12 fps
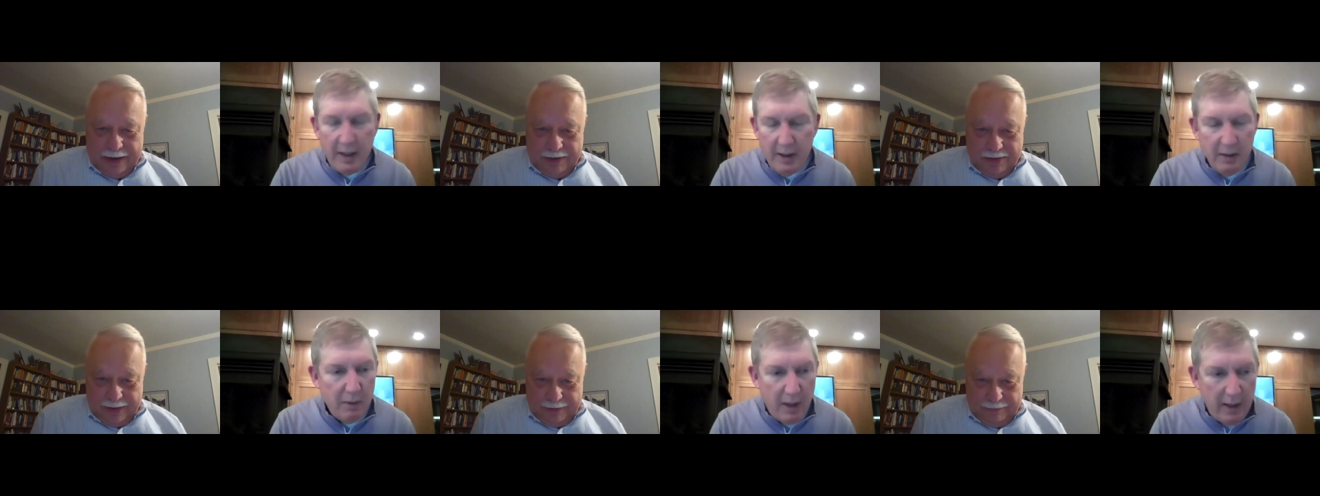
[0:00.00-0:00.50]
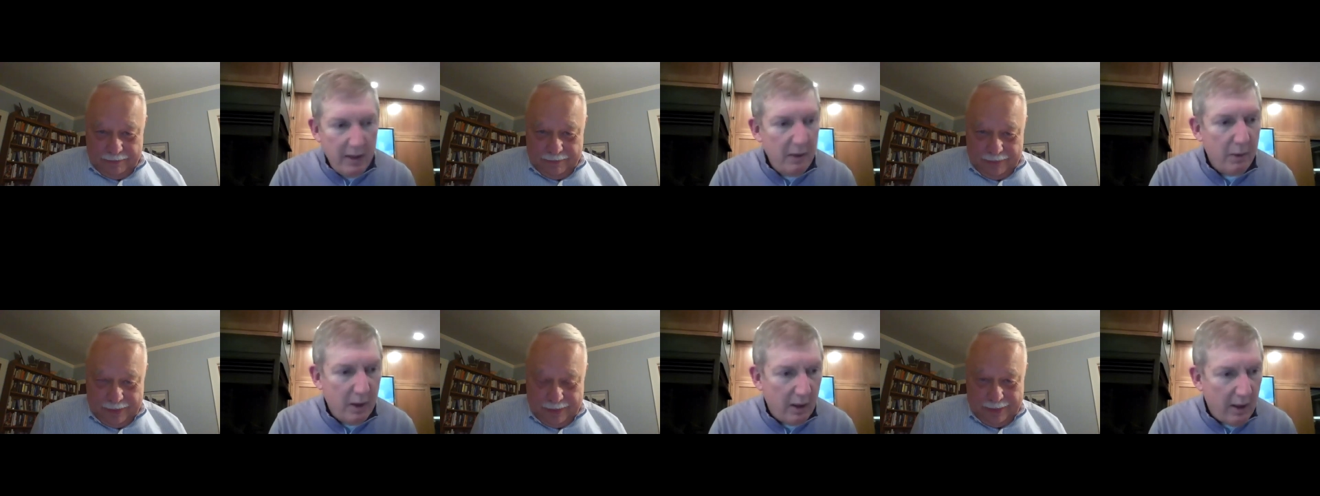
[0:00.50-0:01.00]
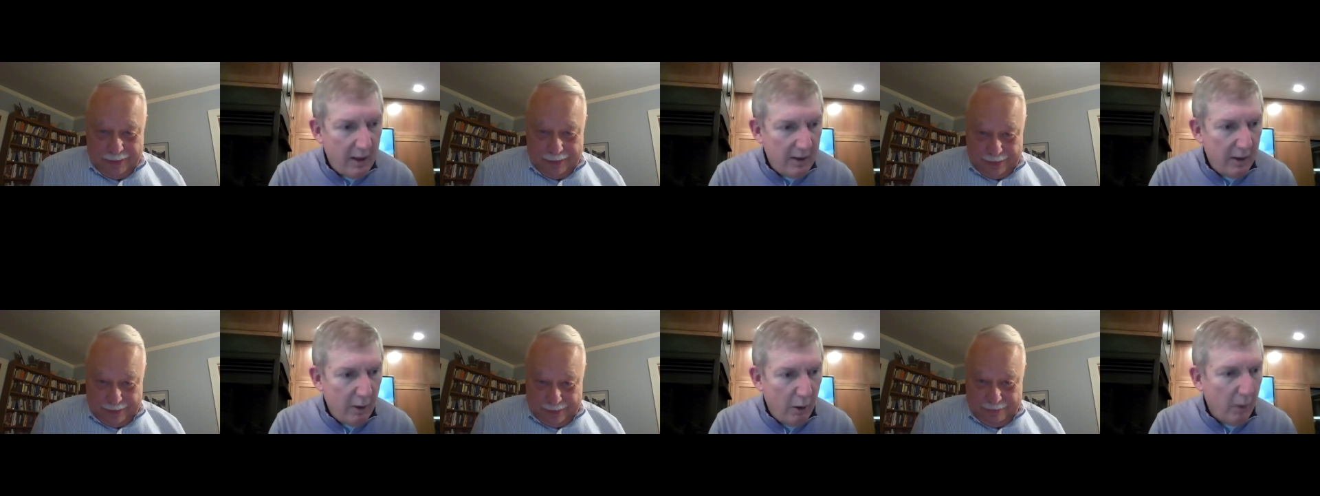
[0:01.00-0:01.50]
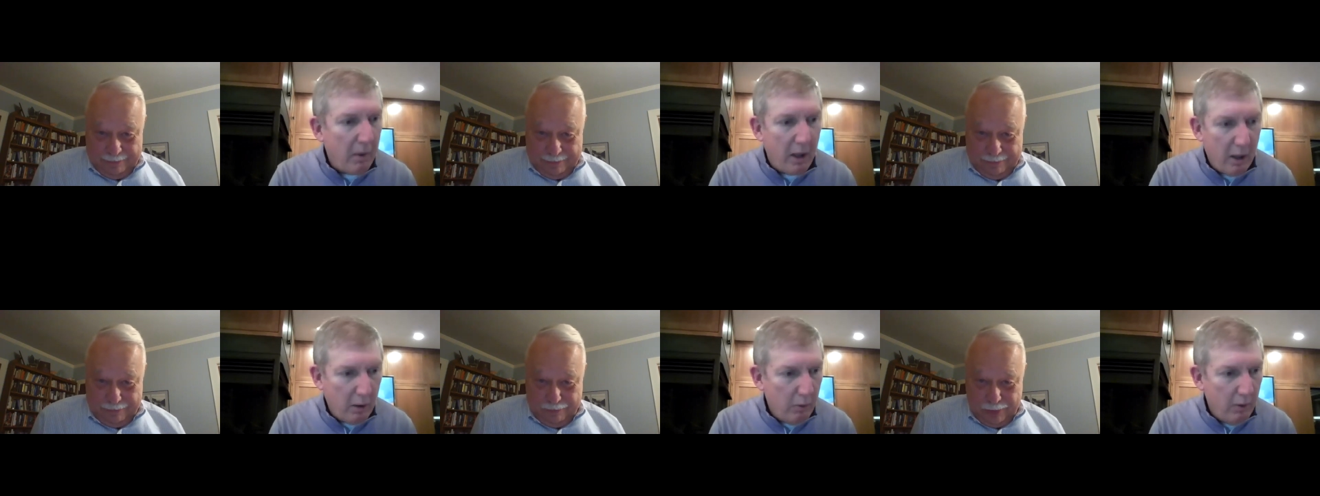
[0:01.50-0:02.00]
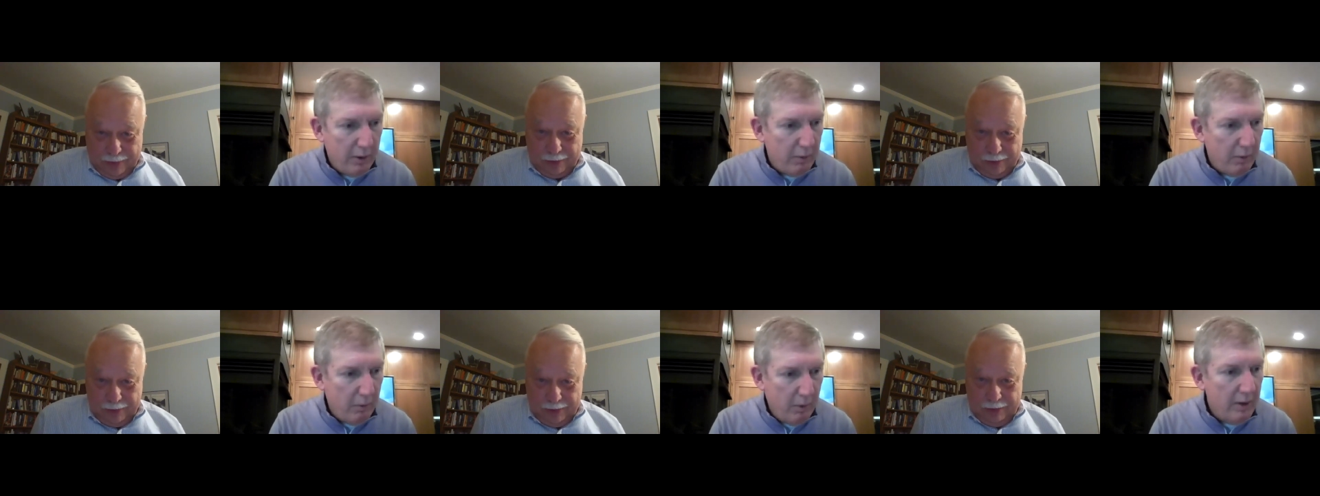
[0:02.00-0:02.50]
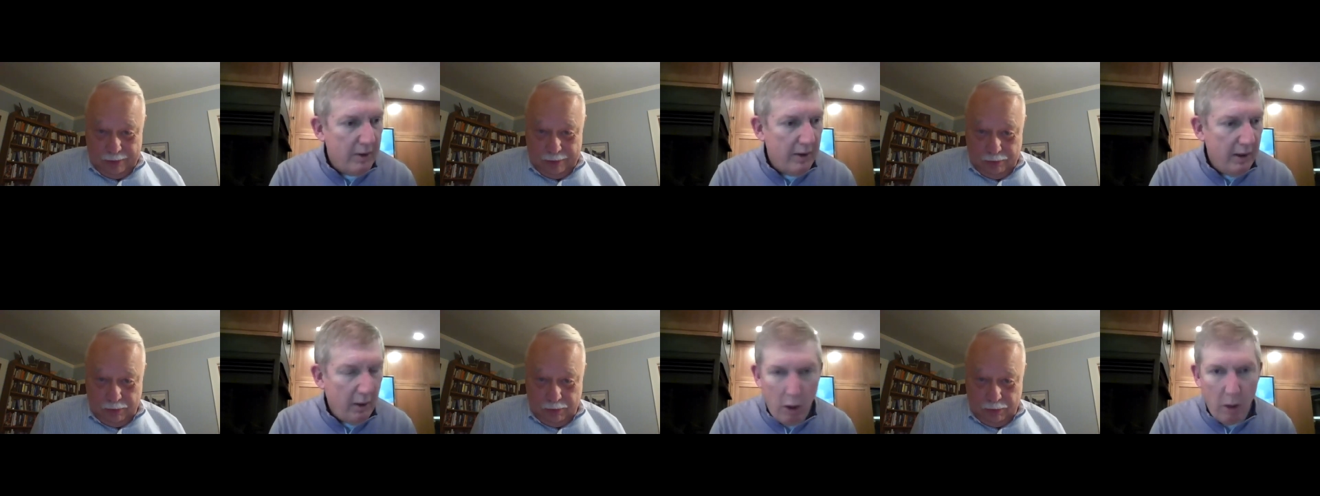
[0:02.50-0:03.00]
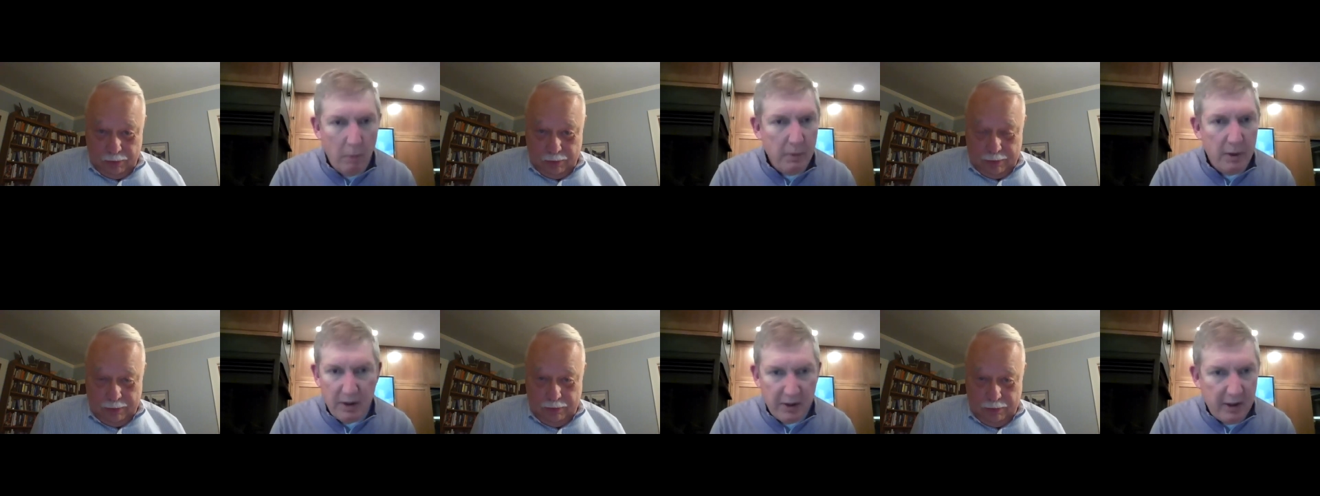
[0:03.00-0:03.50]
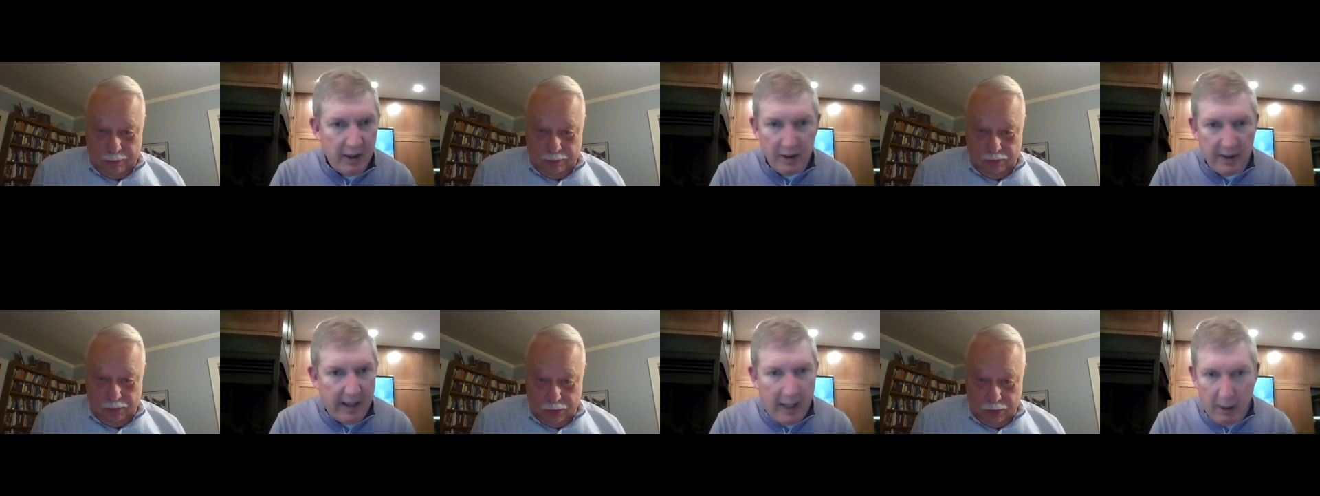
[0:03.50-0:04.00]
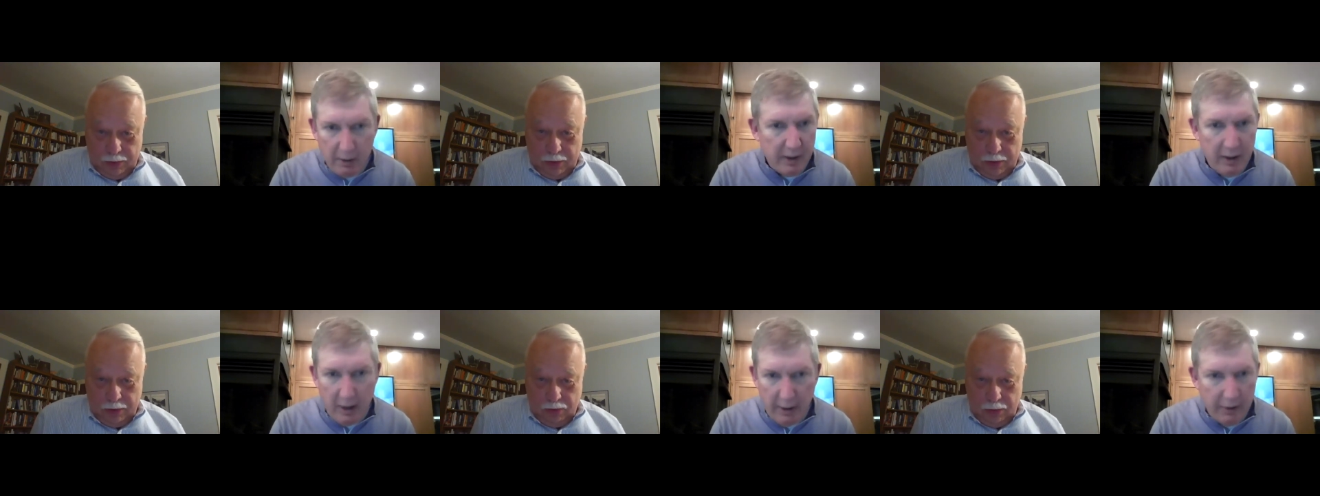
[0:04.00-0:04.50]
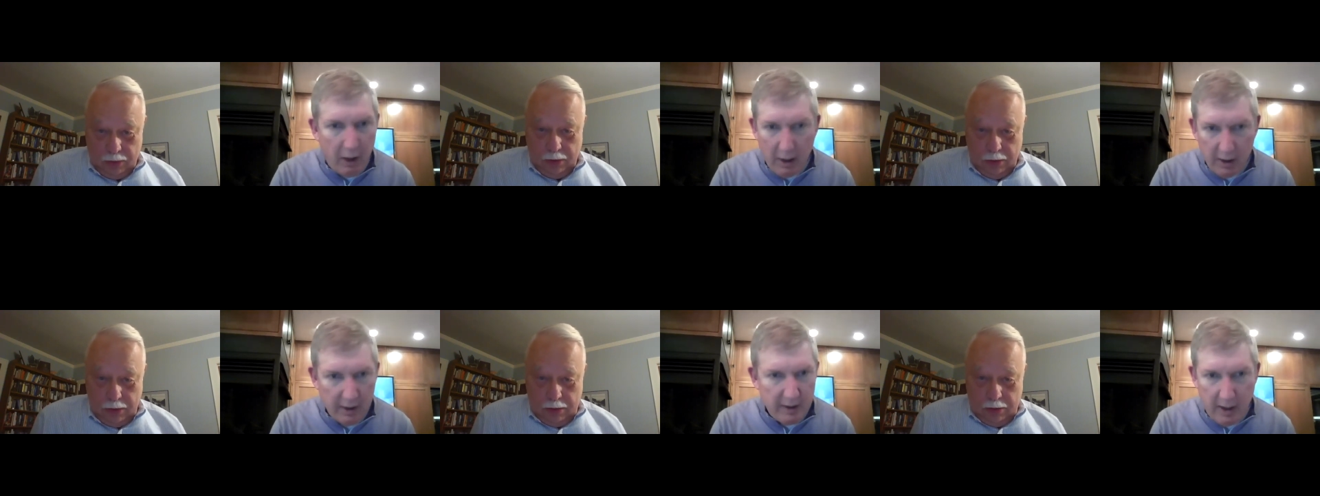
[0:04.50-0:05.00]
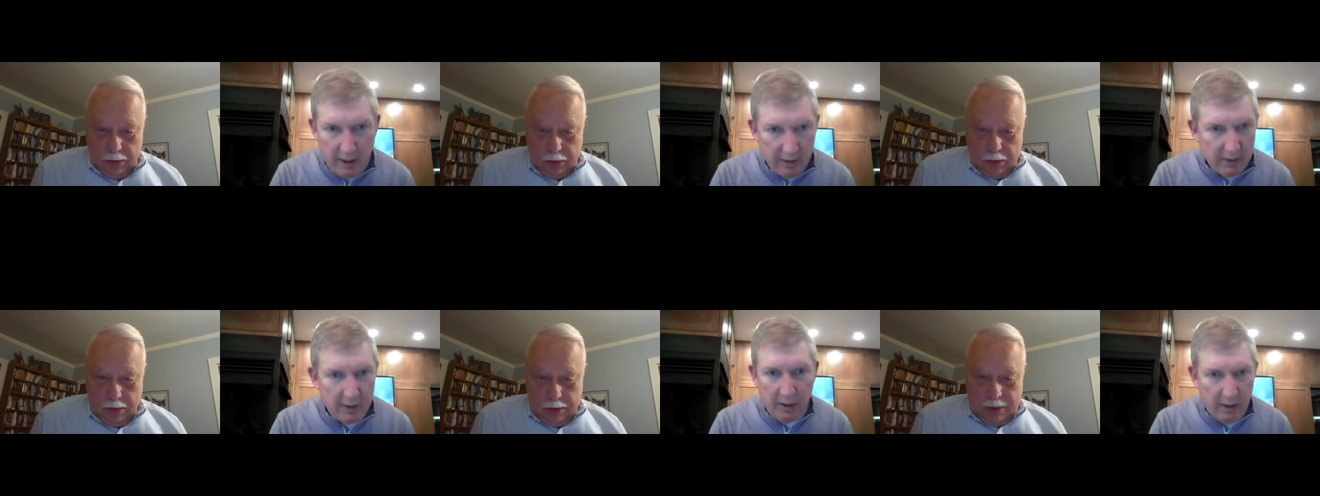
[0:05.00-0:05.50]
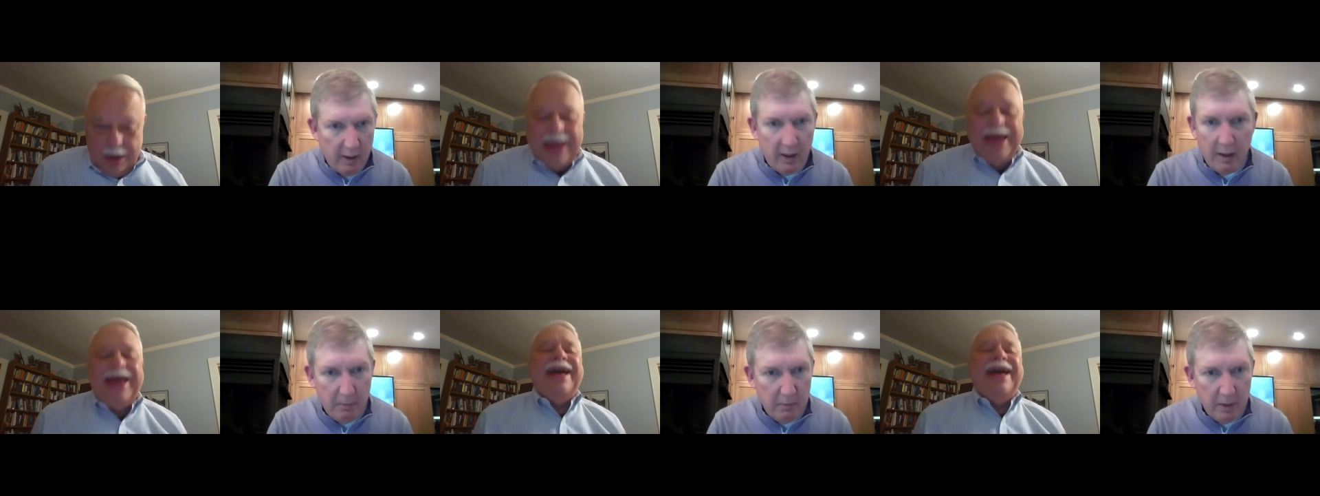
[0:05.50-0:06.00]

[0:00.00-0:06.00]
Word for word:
Speaker 1: didn't. I didn't realize that Oak Park was was the home to six thousand other architects. Um,